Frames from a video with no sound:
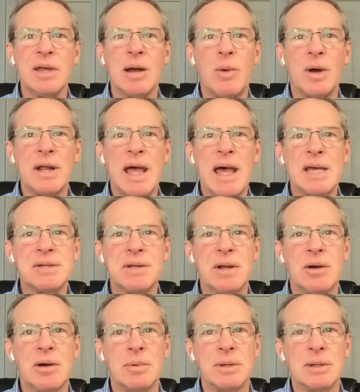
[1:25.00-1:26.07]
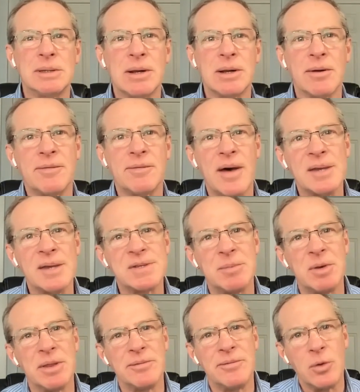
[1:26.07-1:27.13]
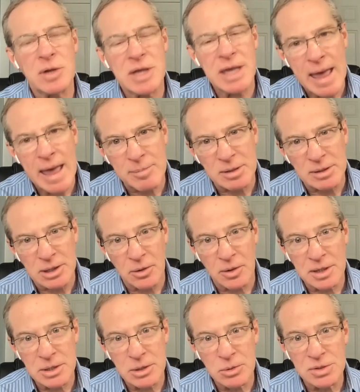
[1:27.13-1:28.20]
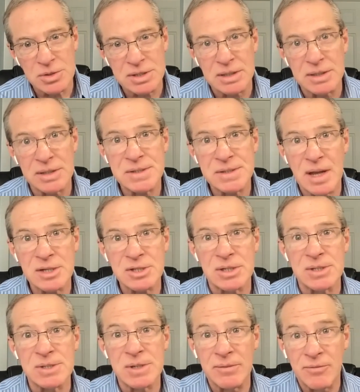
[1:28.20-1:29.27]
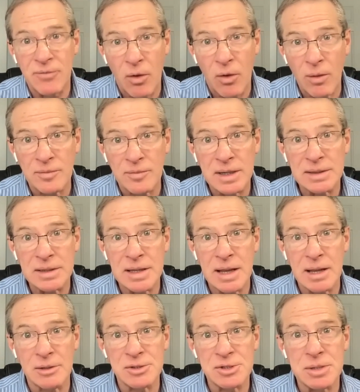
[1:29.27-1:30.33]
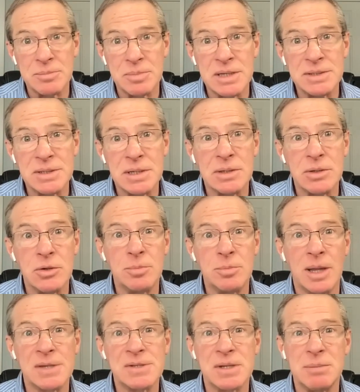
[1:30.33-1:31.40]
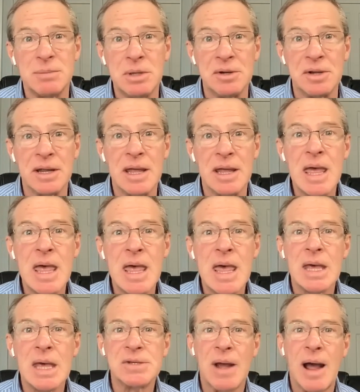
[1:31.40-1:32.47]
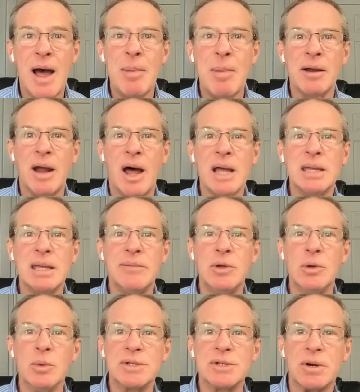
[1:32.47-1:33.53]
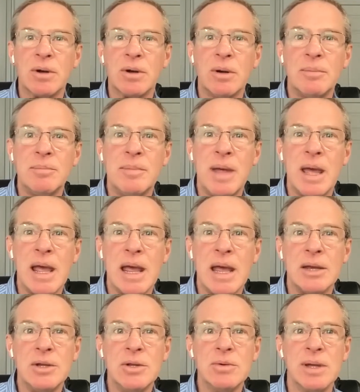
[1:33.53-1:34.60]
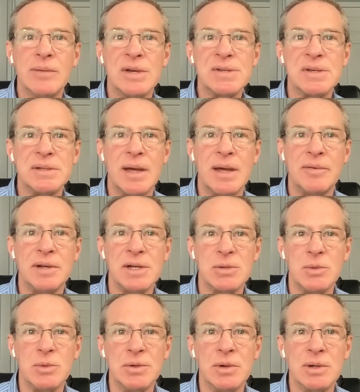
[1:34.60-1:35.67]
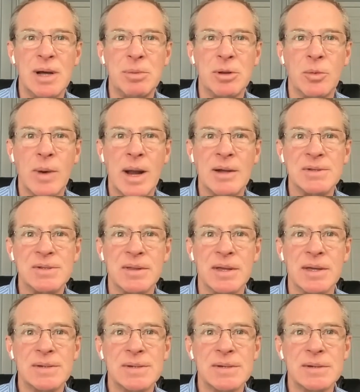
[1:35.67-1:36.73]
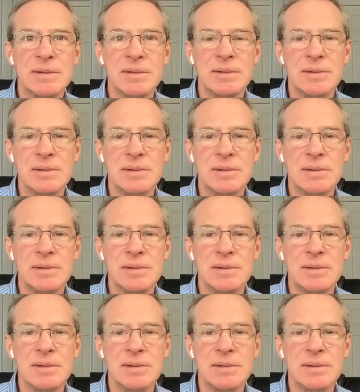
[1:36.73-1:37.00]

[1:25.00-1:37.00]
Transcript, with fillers: in, I want to ask you to help clarify some of the vocabulary used in discussions involving the LGBTQ plus community. So, how about I give you a term and you give us a definition? We'll do a couple of rounds of this.